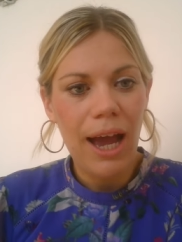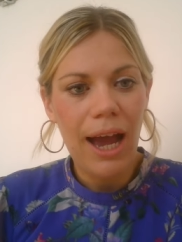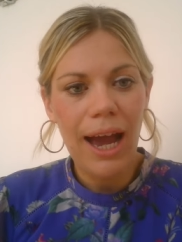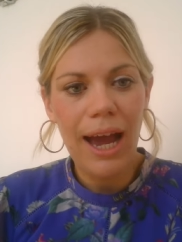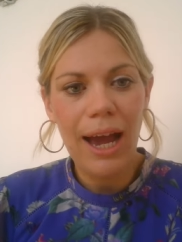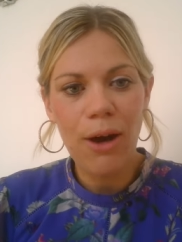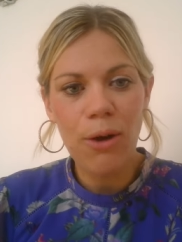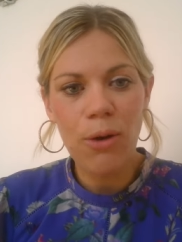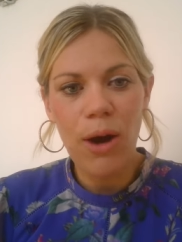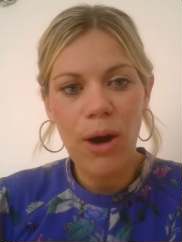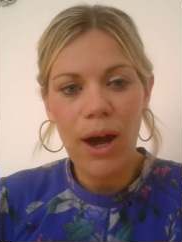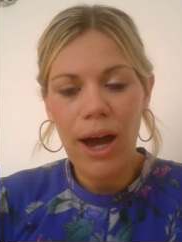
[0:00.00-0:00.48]

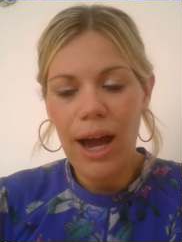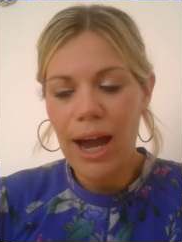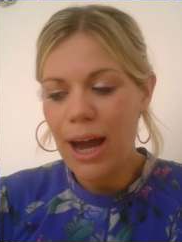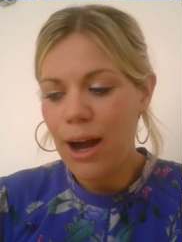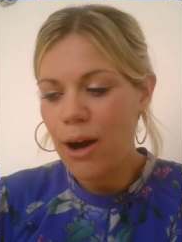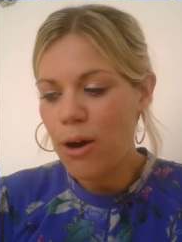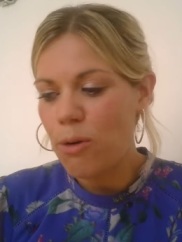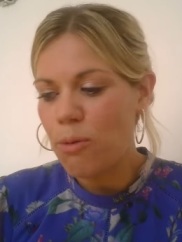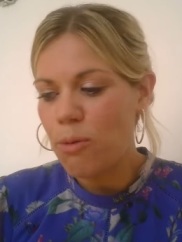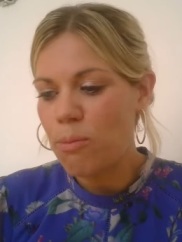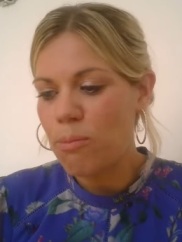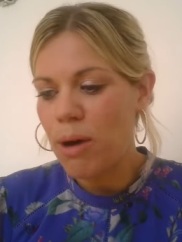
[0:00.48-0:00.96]
how,
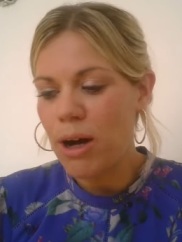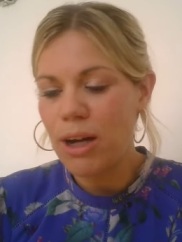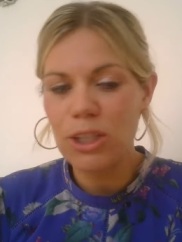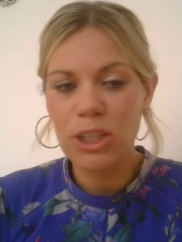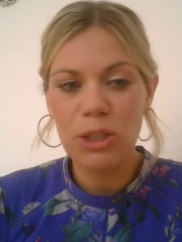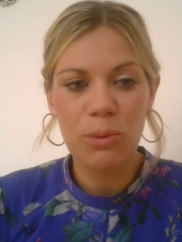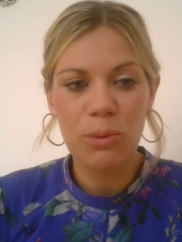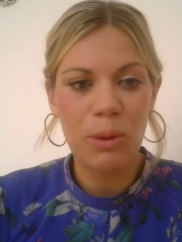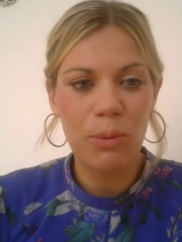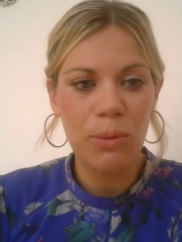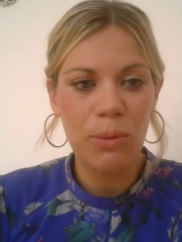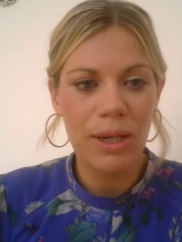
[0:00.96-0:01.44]
how
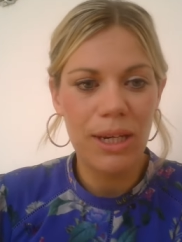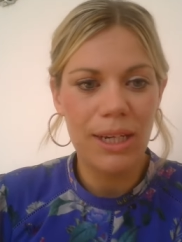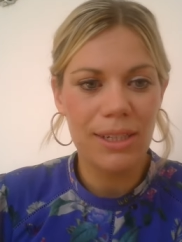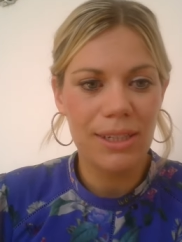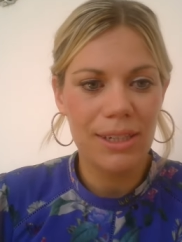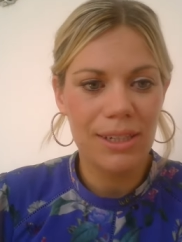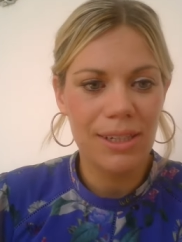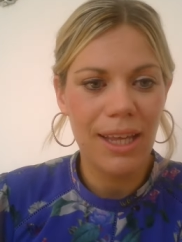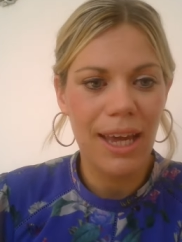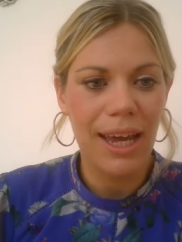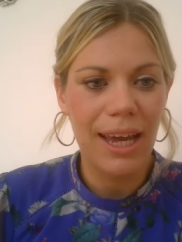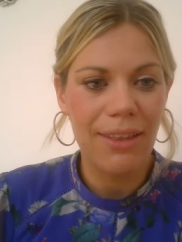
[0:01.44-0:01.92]
much are we willing
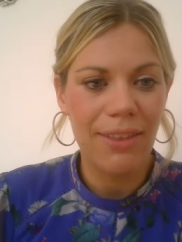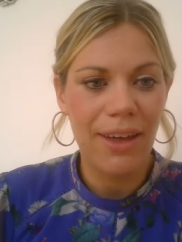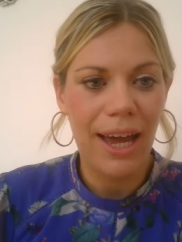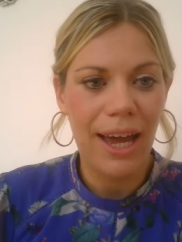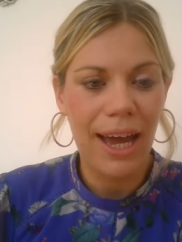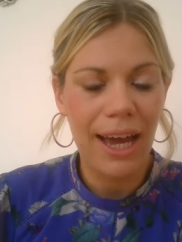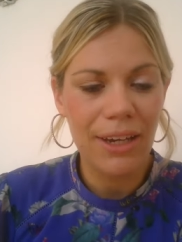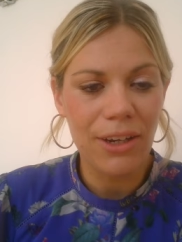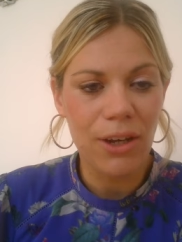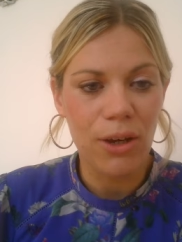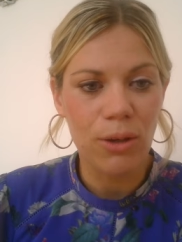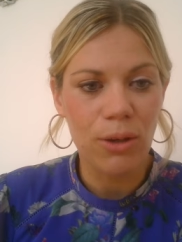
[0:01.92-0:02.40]
to say that
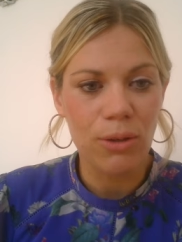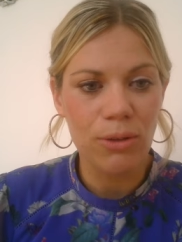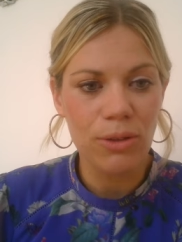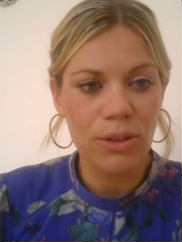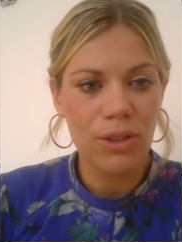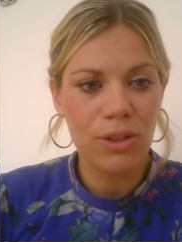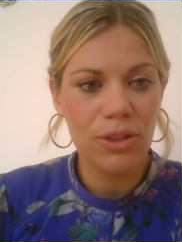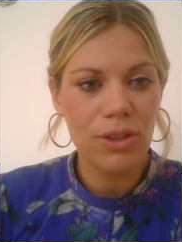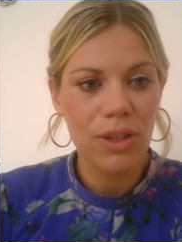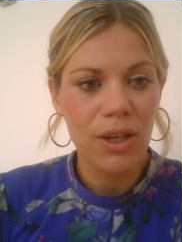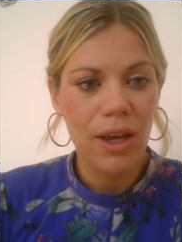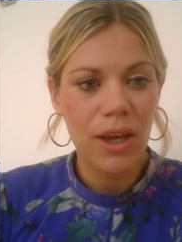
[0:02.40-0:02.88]

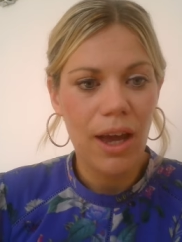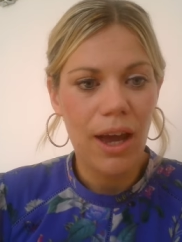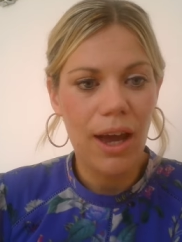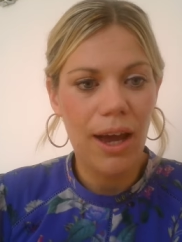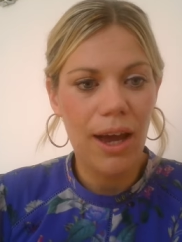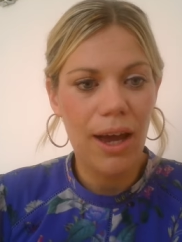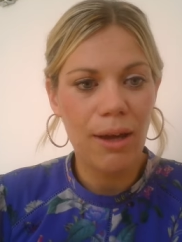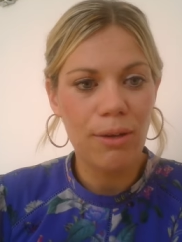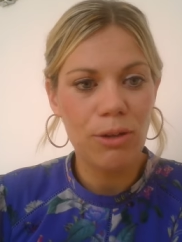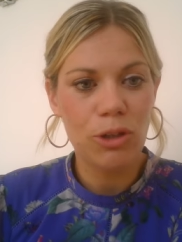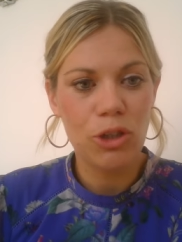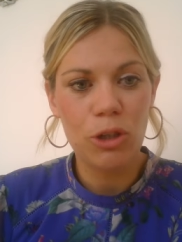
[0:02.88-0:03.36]
adults
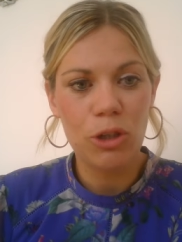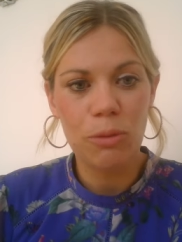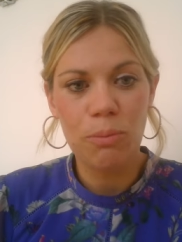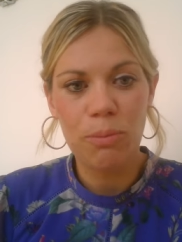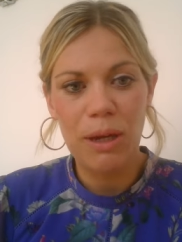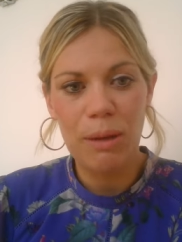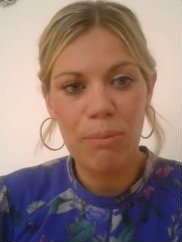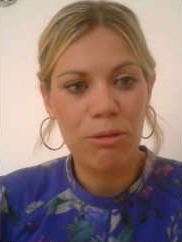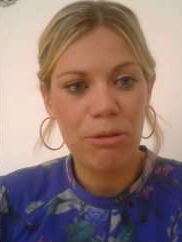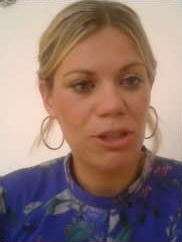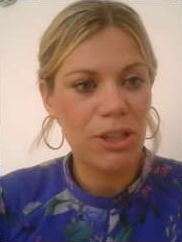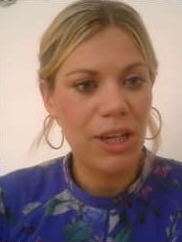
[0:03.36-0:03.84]
uh, should
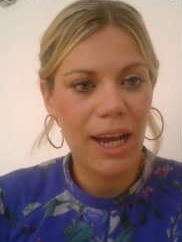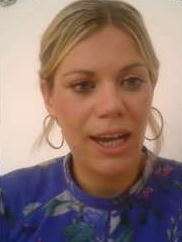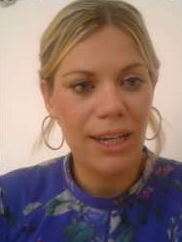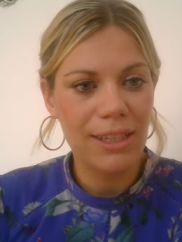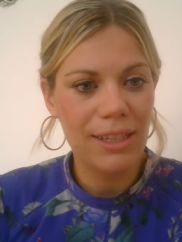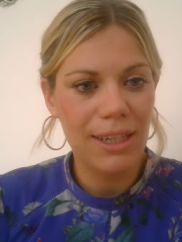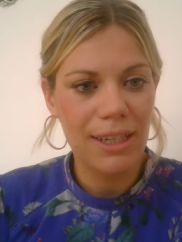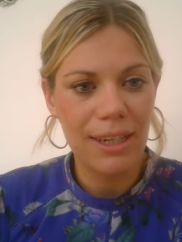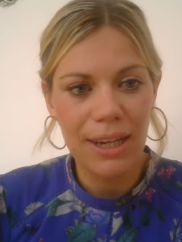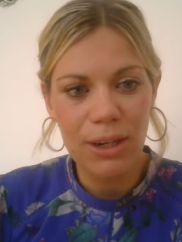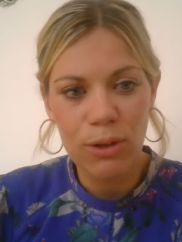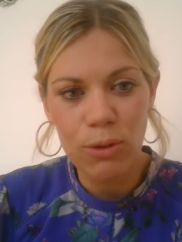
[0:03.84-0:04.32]
be
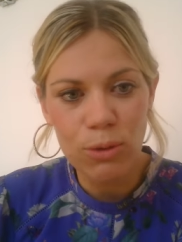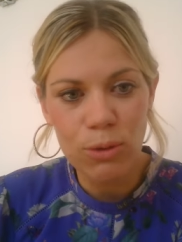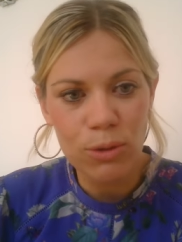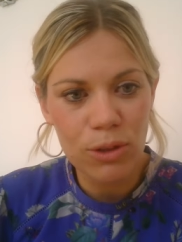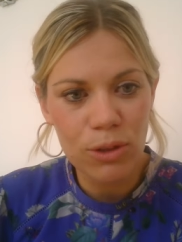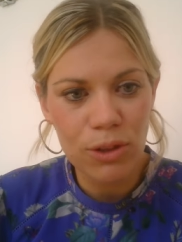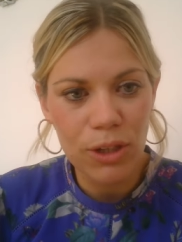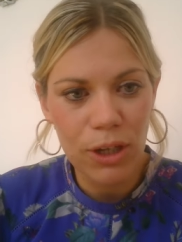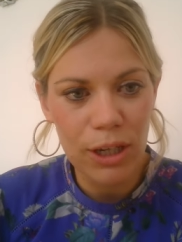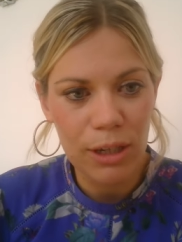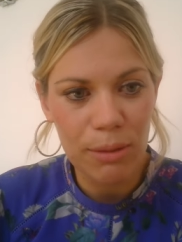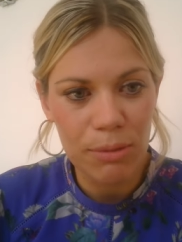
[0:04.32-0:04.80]
protected in all
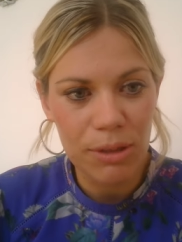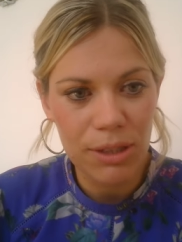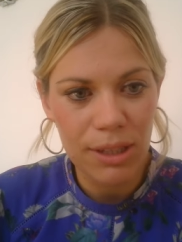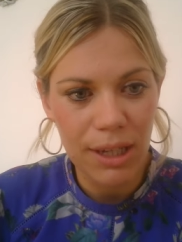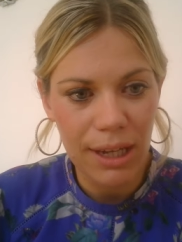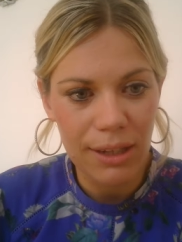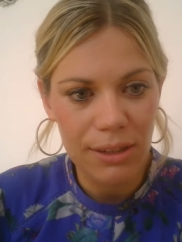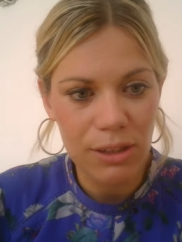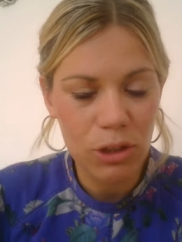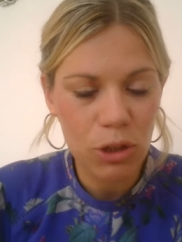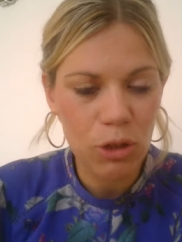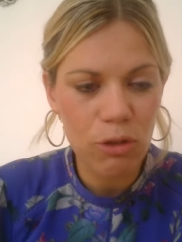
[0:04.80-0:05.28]

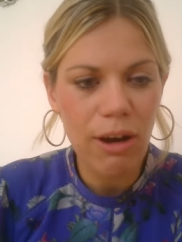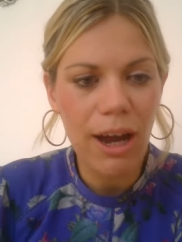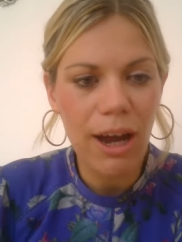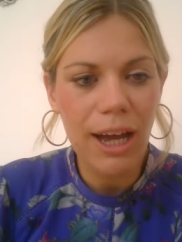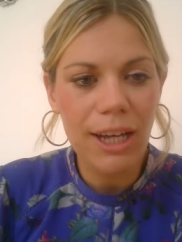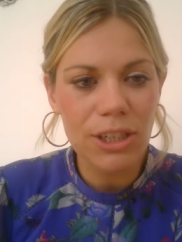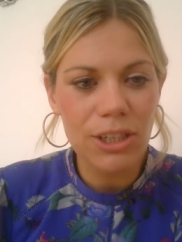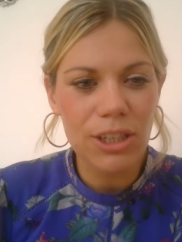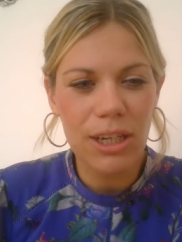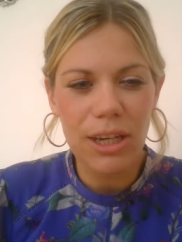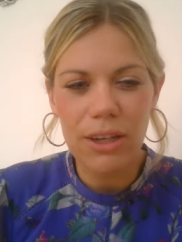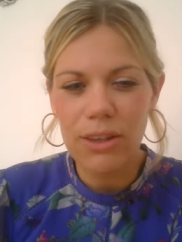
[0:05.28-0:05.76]
circumstances? Or
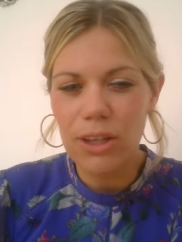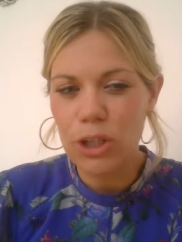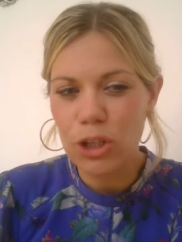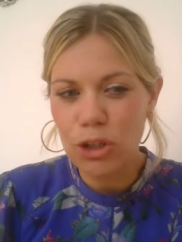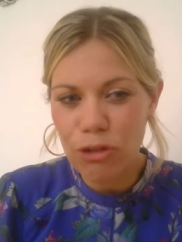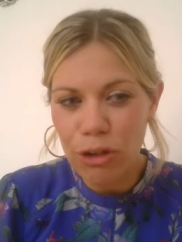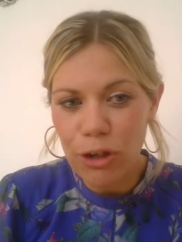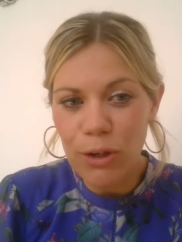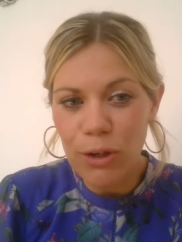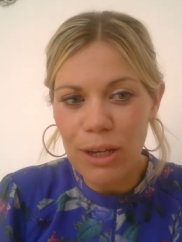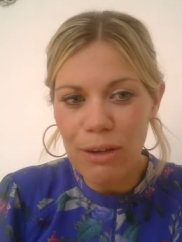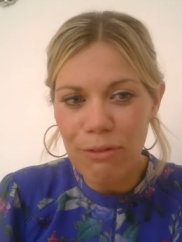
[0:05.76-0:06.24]
actually, are the
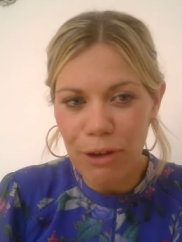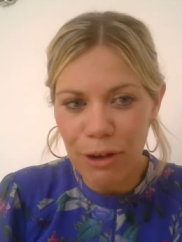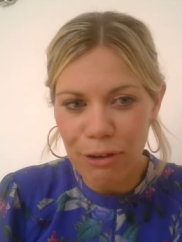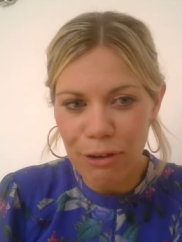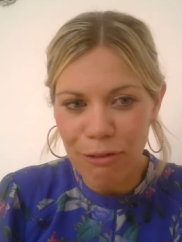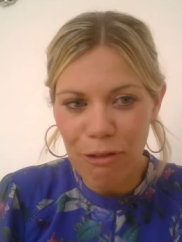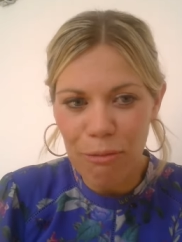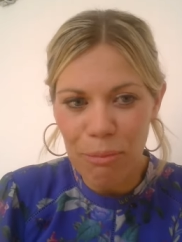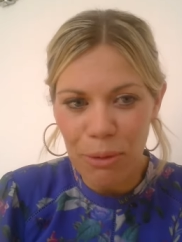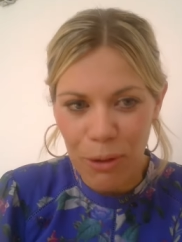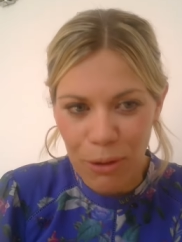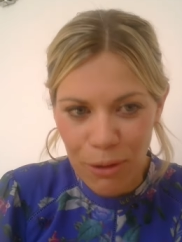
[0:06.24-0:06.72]
truly
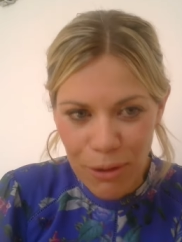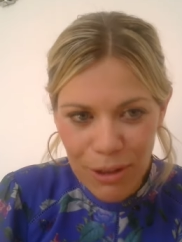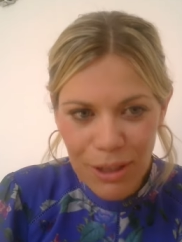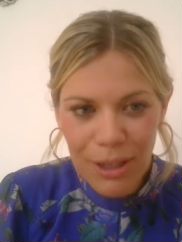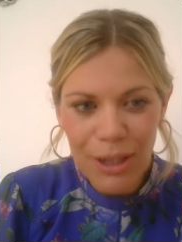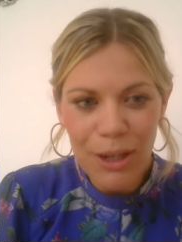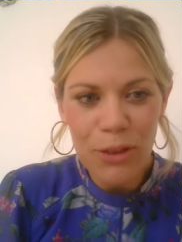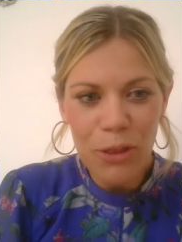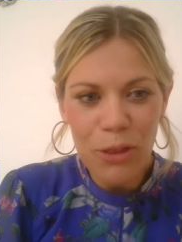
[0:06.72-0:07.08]
vulnerable,